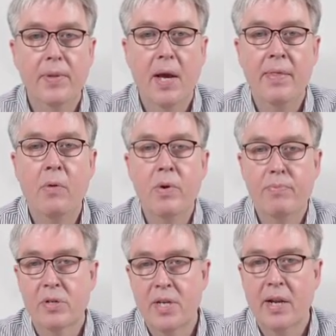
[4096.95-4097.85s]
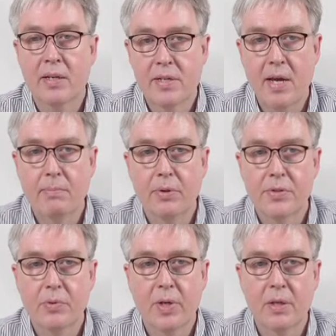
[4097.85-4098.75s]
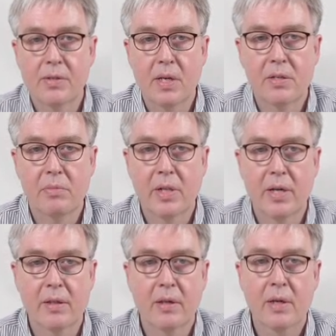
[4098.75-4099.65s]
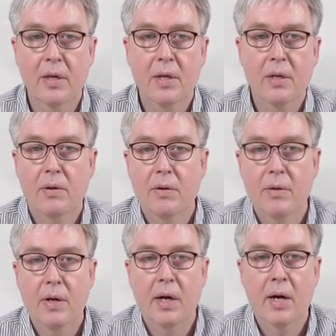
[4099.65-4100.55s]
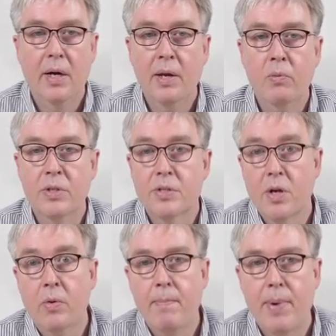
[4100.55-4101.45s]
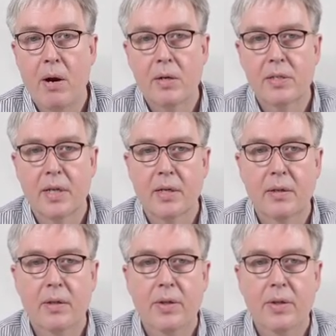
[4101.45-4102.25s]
And then we present examples. So we could say something like, uh, it was so embarrassing.